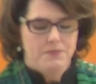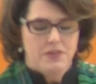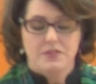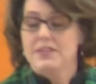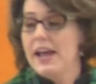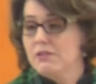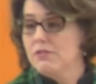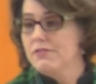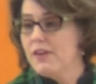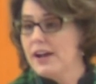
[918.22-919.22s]
the
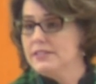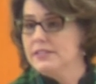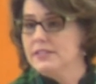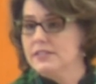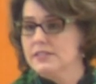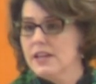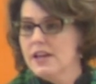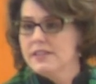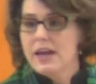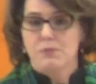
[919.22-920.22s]
sacrifices
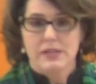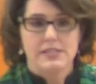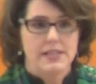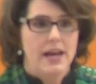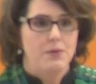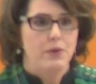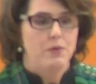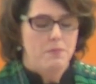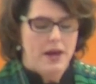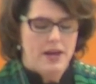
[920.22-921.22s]
that we say
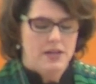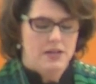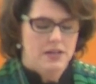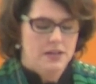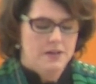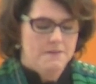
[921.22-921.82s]
we'll make,